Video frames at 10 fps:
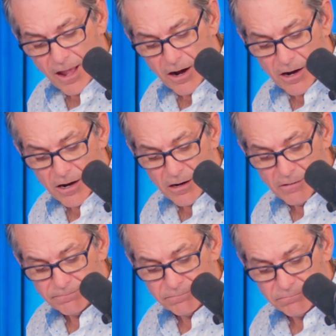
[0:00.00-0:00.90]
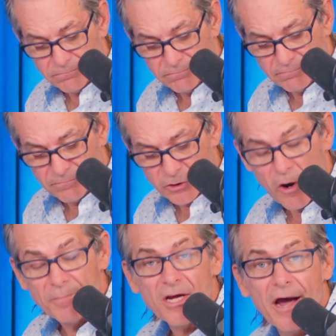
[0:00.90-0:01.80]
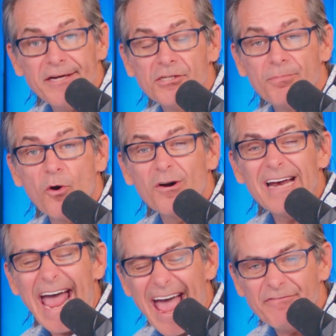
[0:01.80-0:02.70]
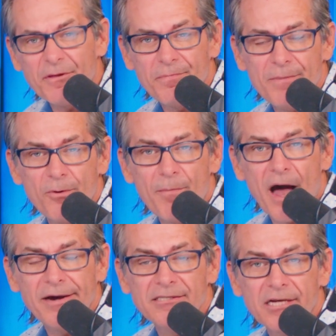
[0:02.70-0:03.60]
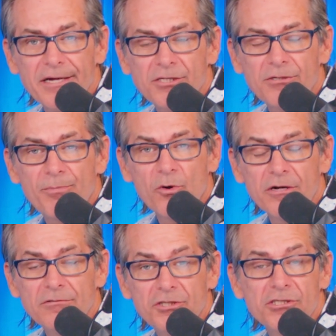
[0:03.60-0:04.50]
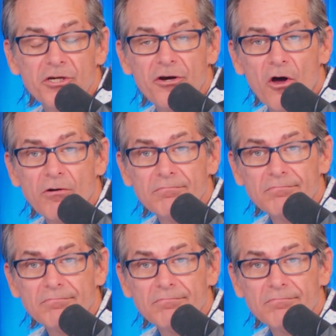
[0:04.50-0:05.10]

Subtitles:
Trump's ICE deported half the people Biden's ICE deported, just so you know.